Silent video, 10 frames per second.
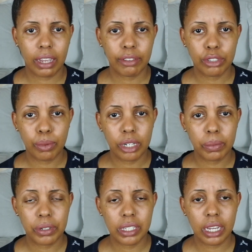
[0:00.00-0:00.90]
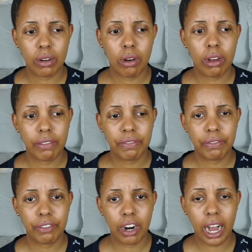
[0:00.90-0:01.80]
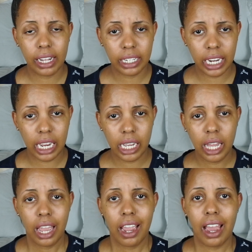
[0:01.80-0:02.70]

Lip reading: gave the 20% off for holiday,